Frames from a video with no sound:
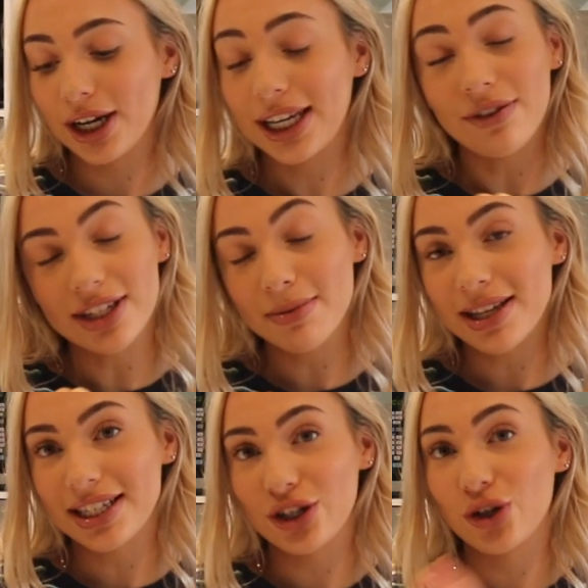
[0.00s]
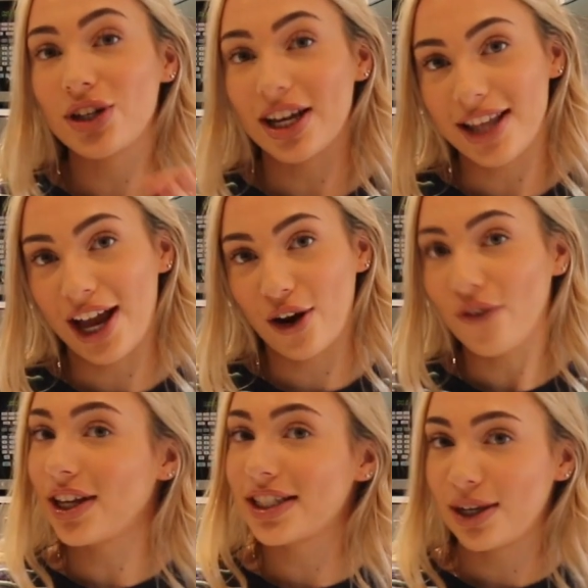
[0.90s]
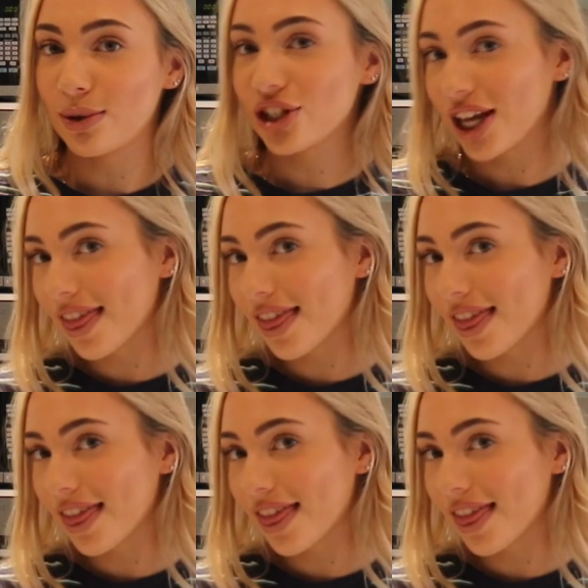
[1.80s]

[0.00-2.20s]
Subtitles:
give it to my sister who does like coffee and see what she